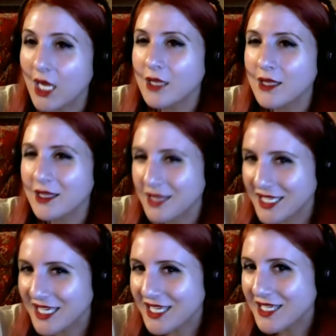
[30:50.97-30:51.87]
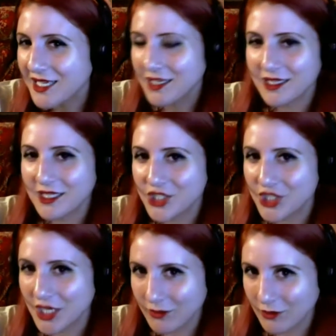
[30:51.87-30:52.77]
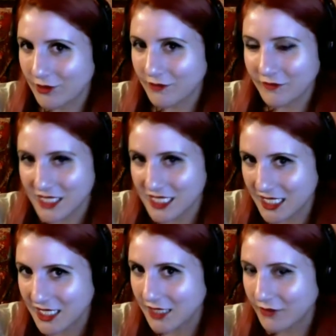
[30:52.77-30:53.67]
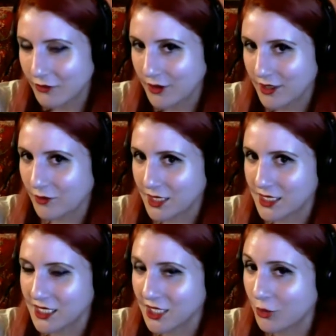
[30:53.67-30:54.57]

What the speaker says: then they can get in the general vicinity of where they wanted to go,